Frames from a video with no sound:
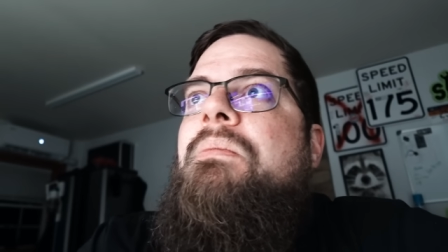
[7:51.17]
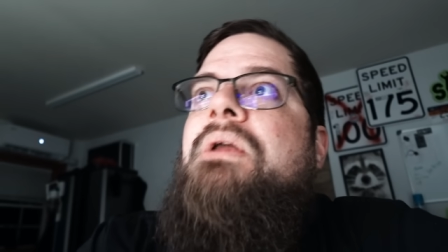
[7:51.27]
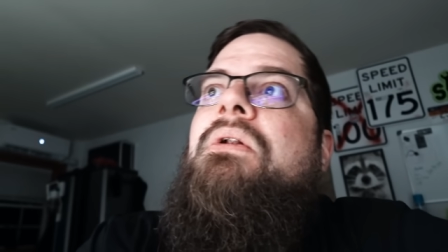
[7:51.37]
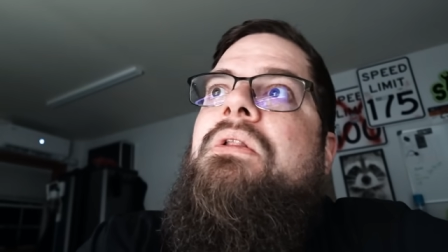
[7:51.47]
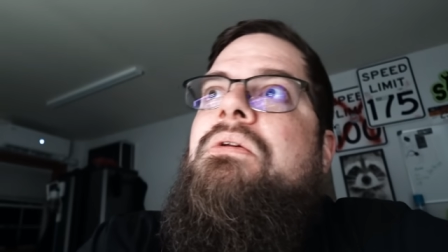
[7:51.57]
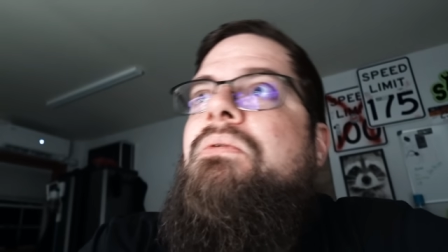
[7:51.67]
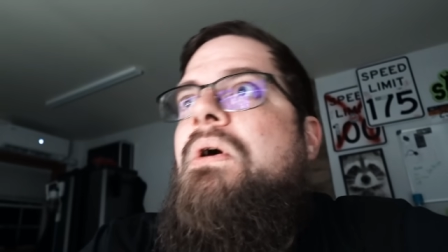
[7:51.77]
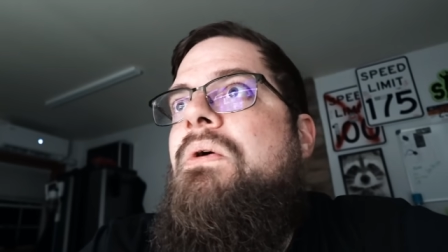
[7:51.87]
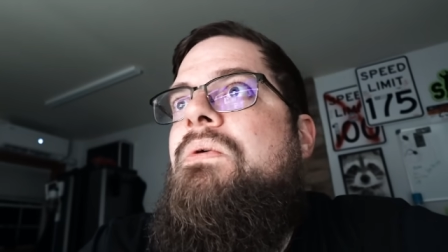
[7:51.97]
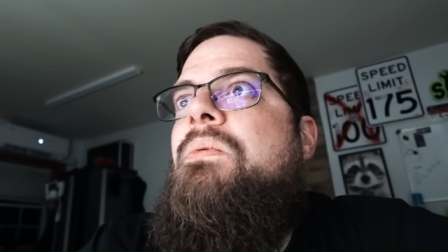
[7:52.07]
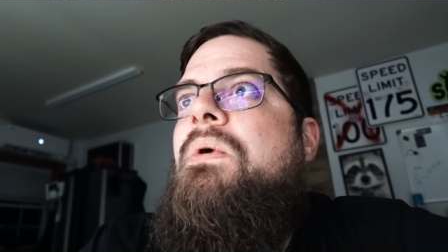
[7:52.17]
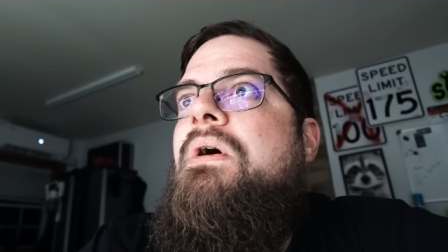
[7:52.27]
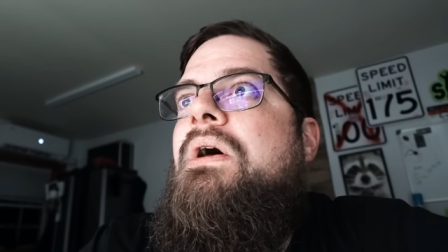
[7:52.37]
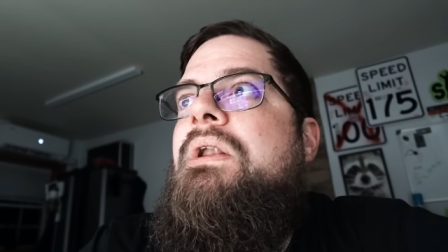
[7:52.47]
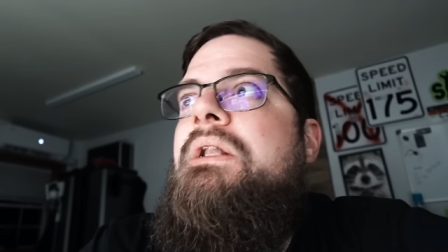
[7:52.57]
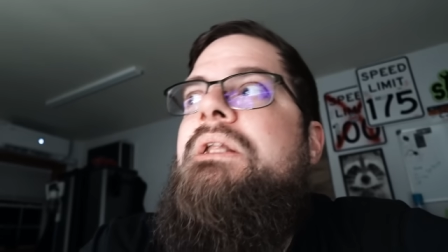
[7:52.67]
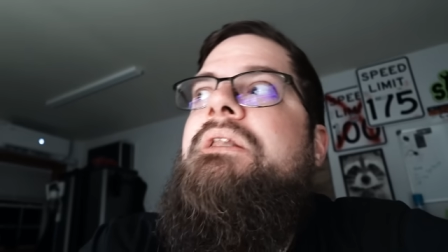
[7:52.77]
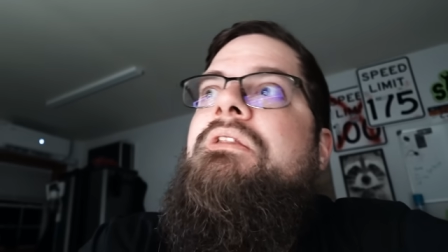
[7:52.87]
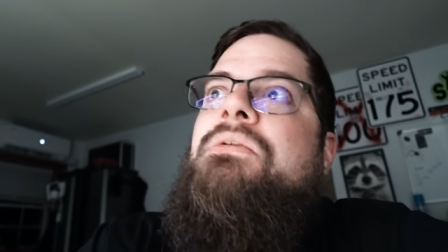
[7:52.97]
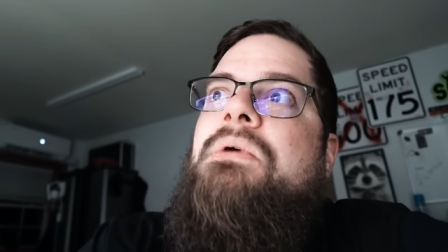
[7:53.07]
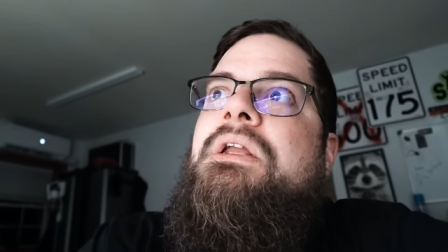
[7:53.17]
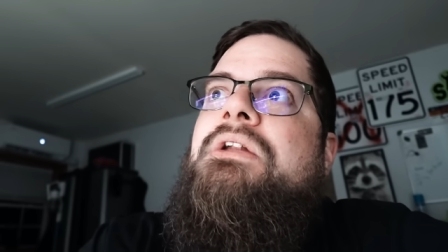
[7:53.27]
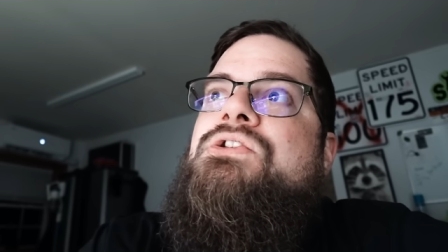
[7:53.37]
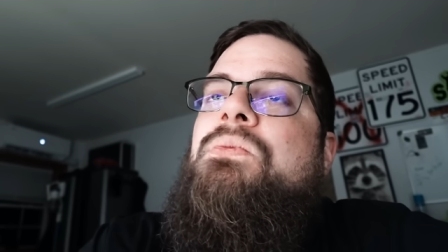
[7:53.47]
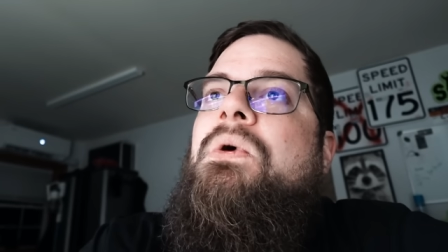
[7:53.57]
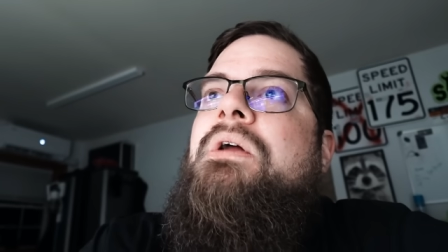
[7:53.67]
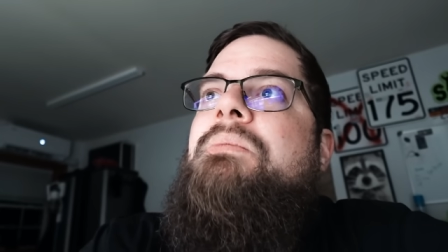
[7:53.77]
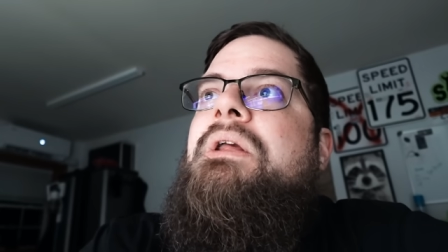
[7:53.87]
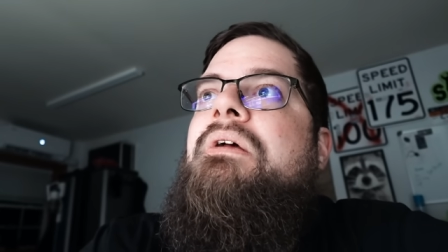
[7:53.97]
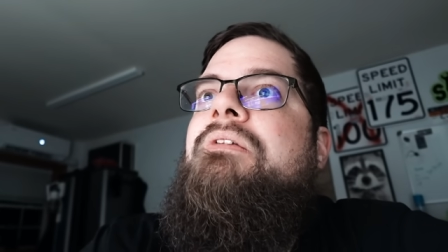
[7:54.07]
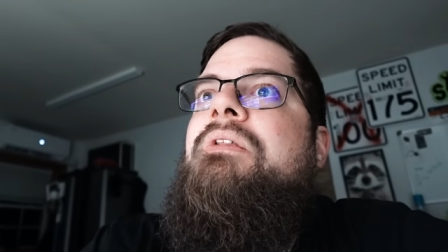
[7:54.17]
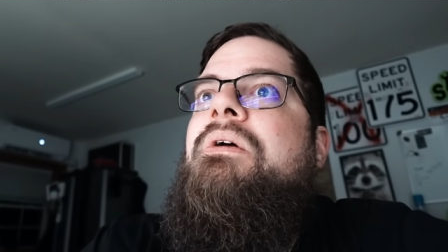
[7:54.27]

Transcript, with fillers: middle of the road one and then the three inch one because